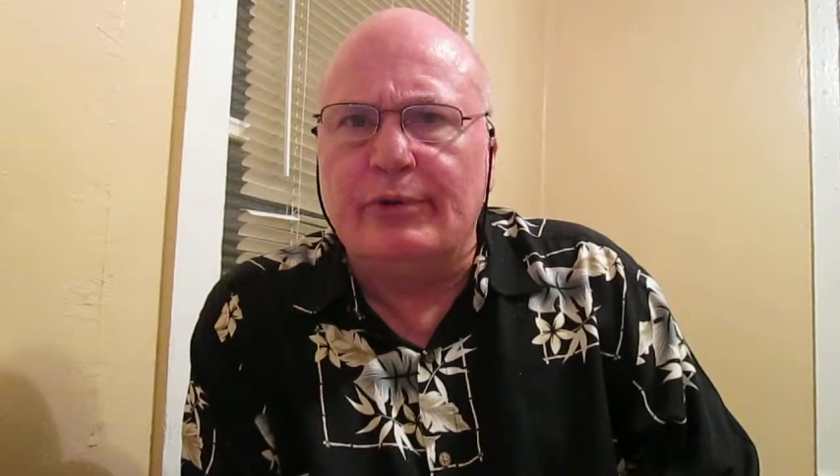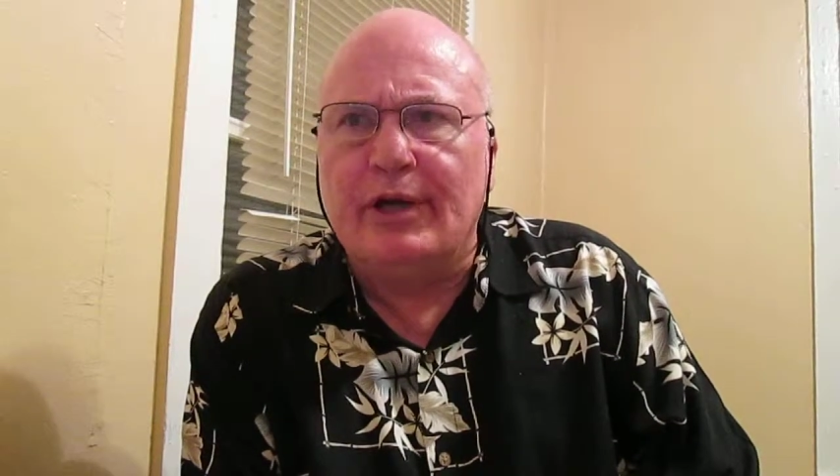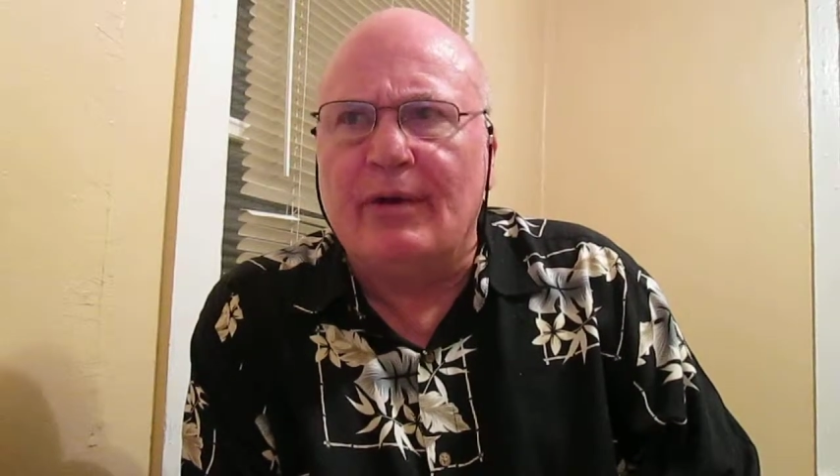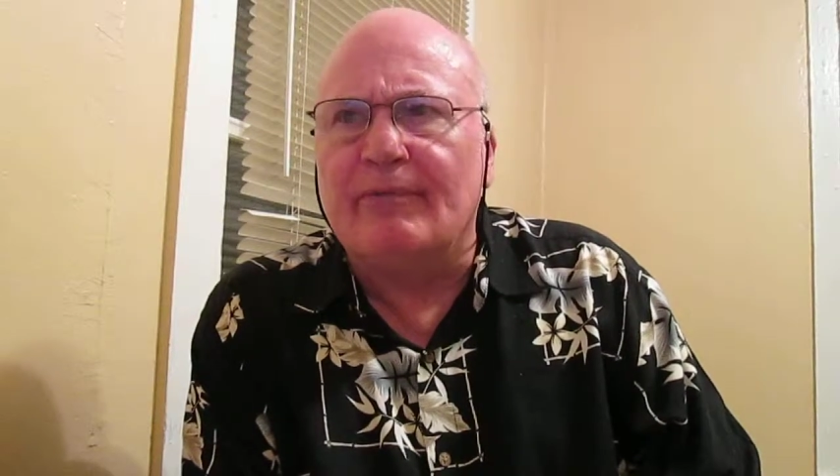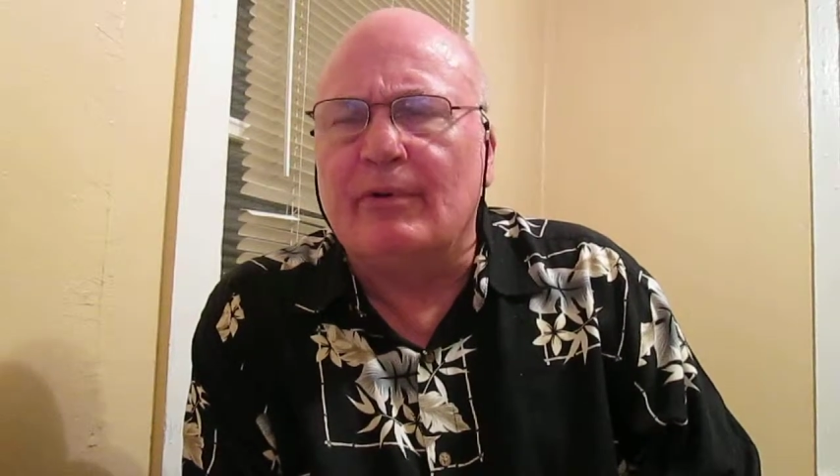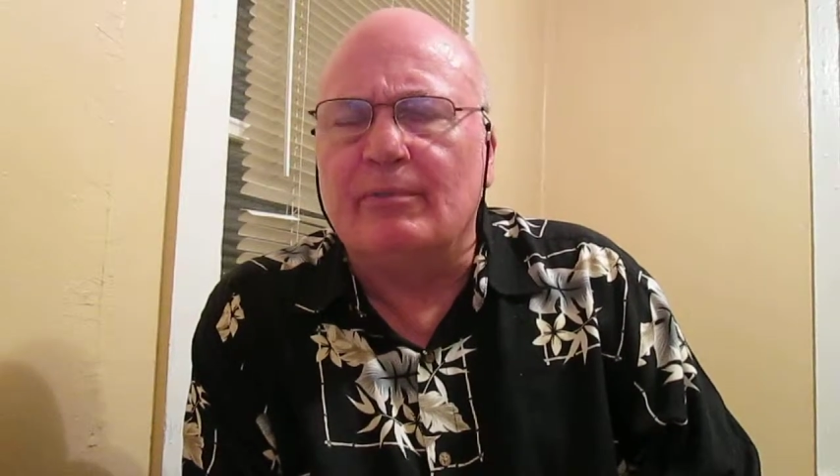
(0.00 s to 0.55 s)

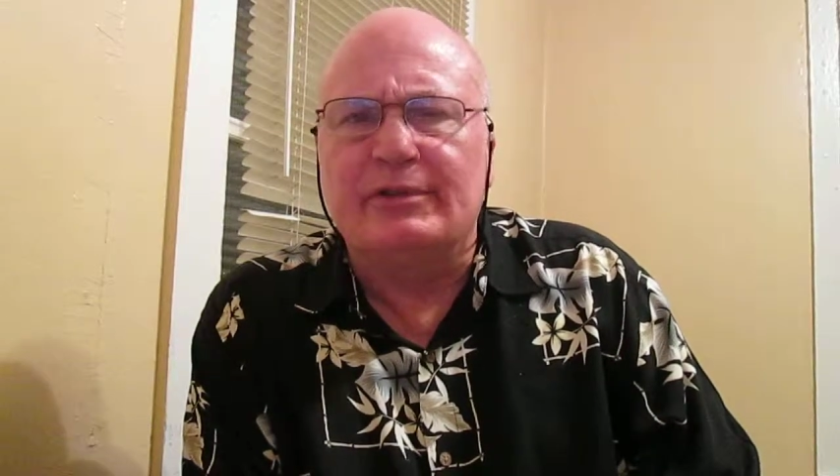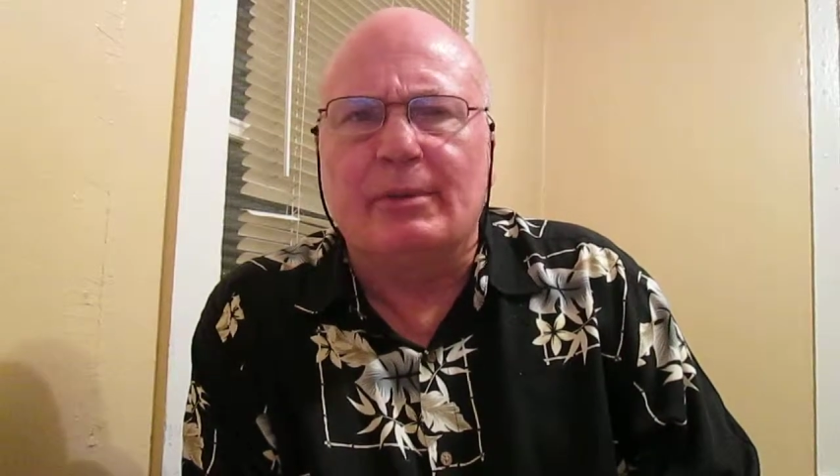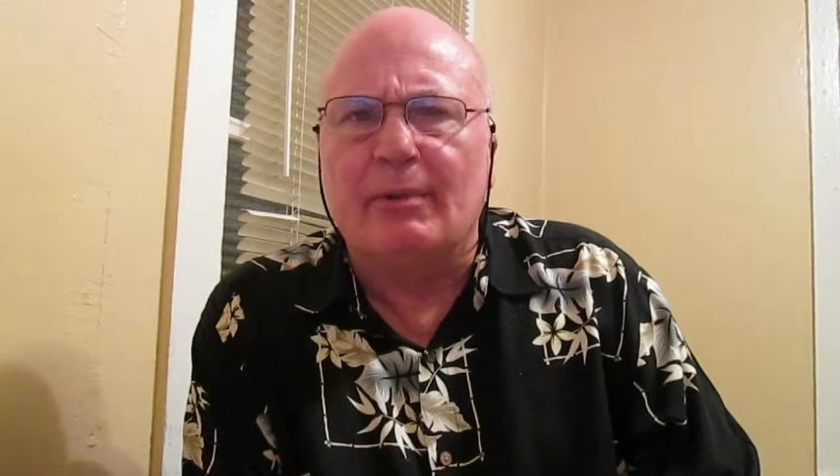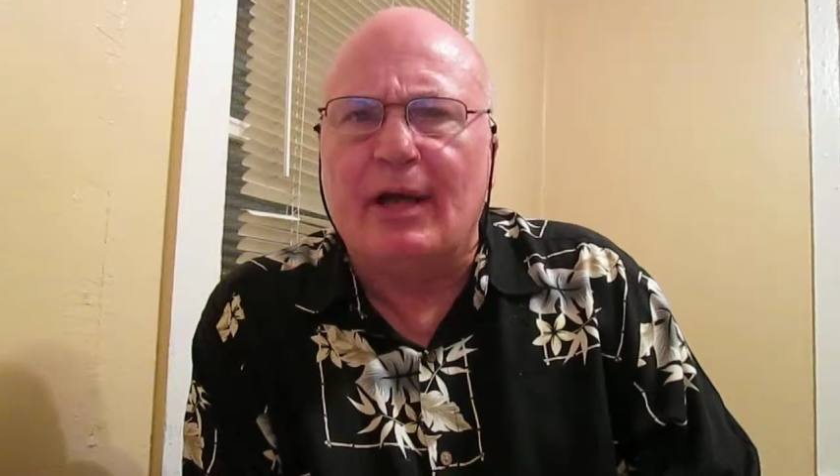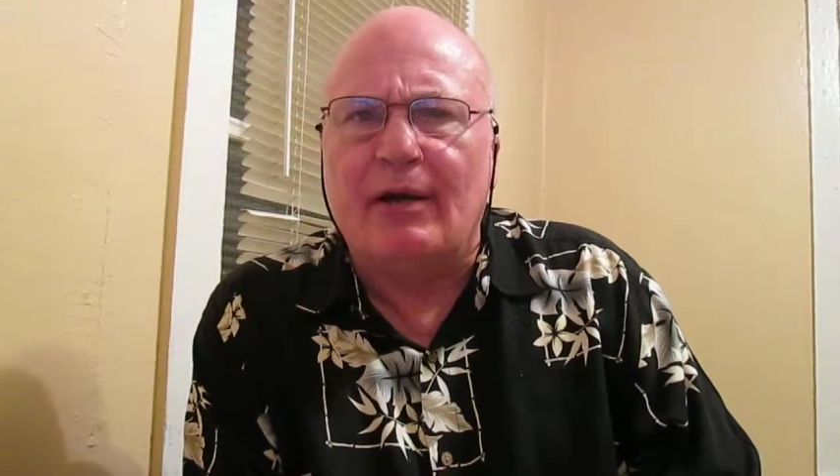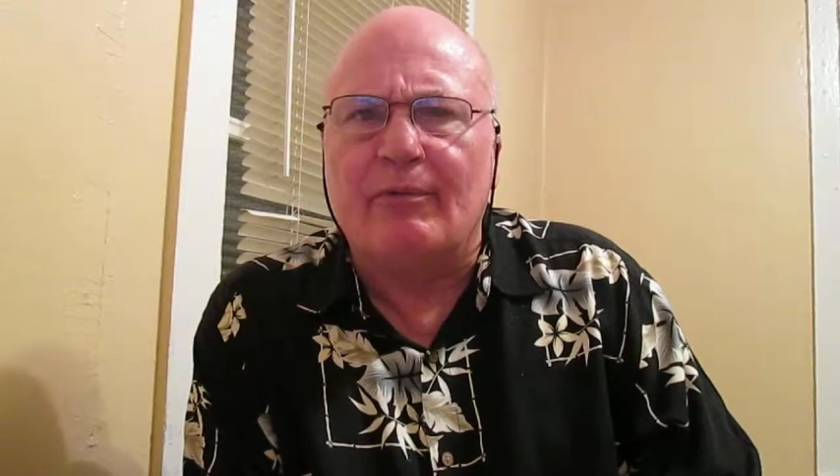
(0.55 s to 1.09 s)
come from
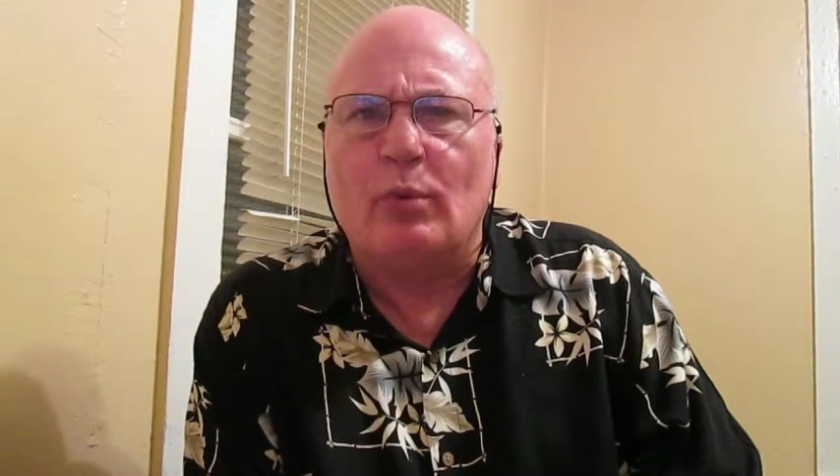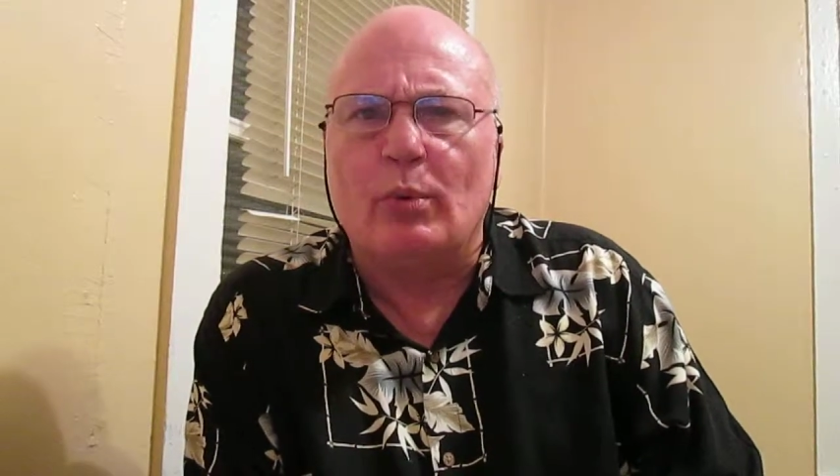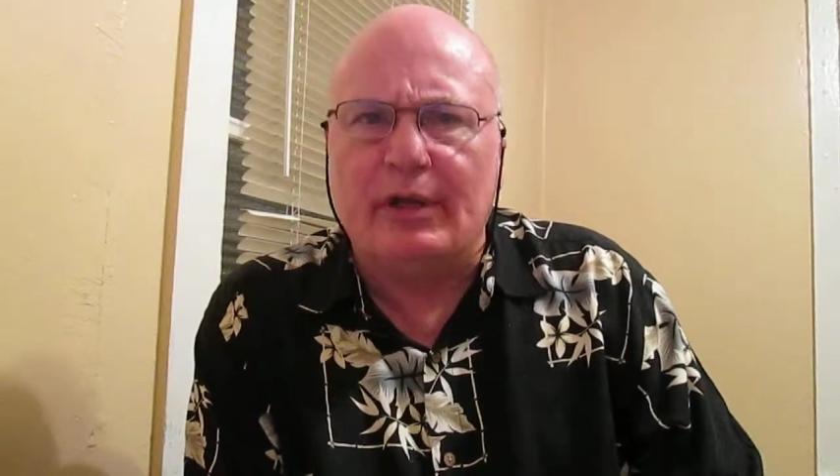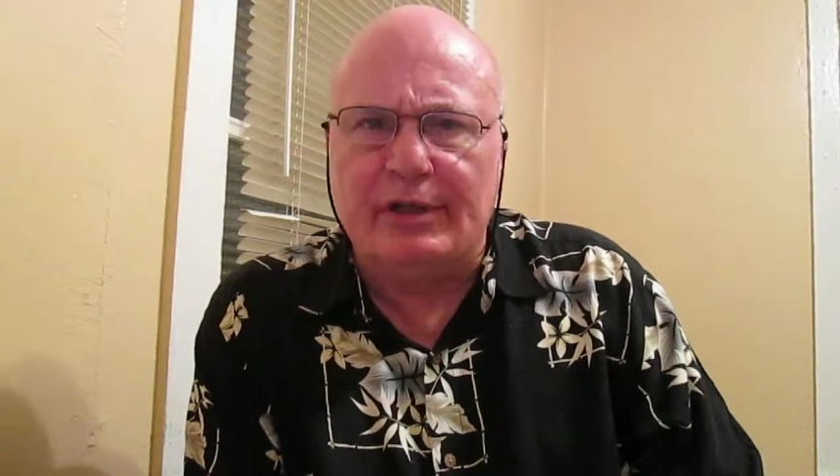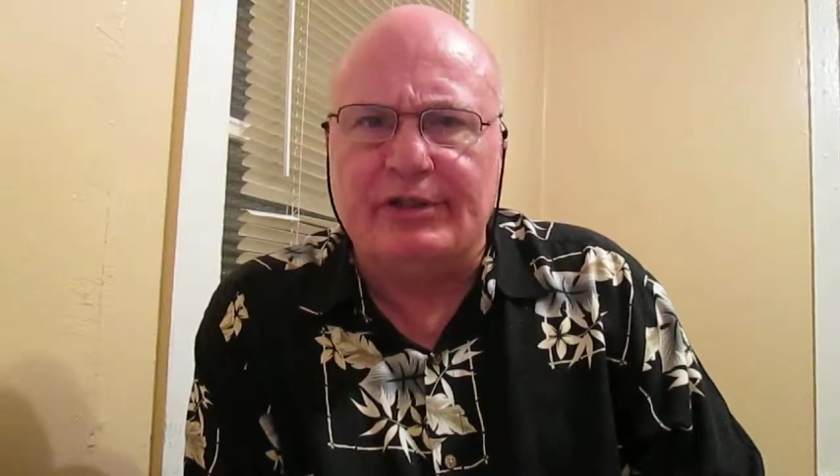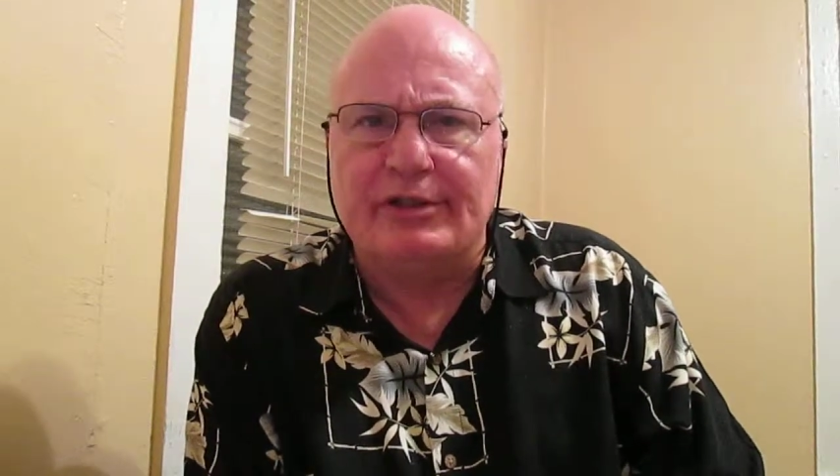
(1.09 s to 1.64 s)
some kind of a
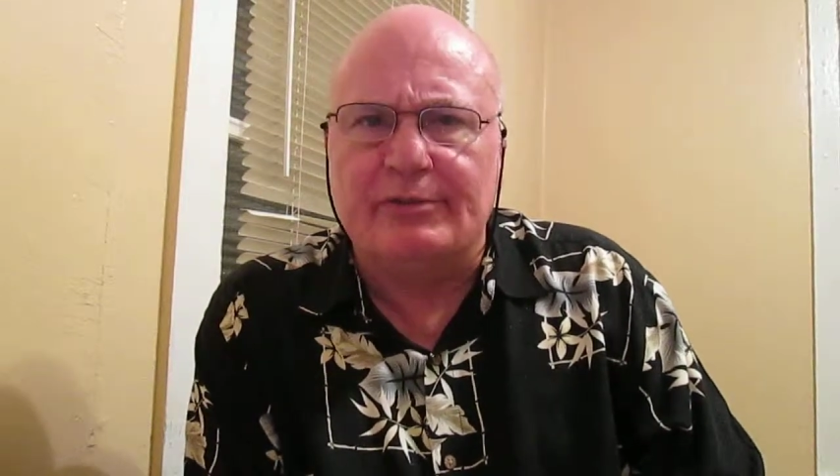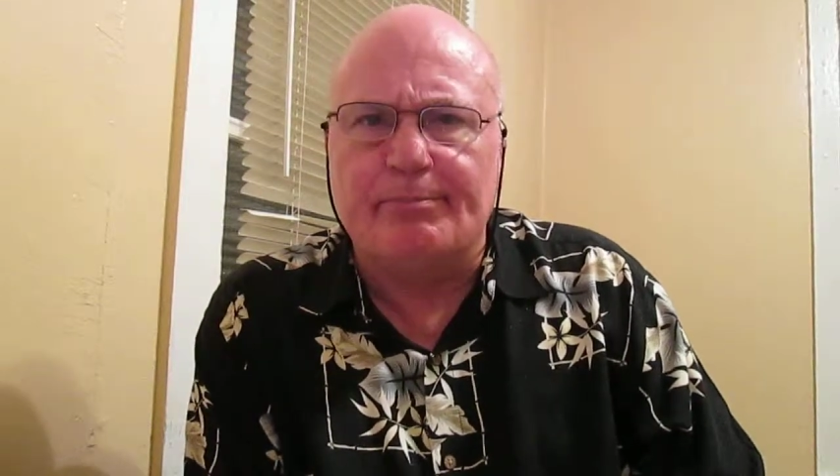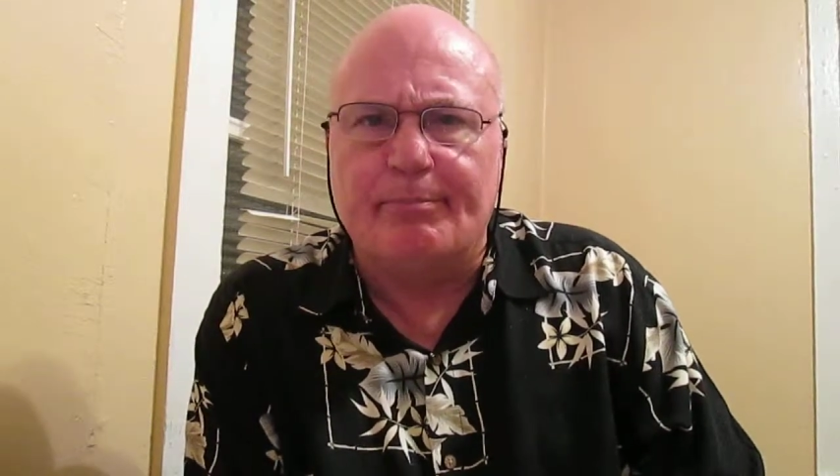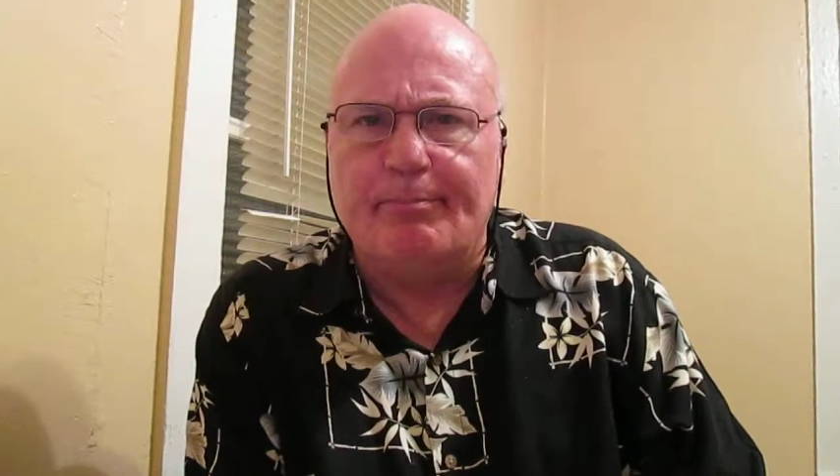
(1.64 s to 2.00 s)
religious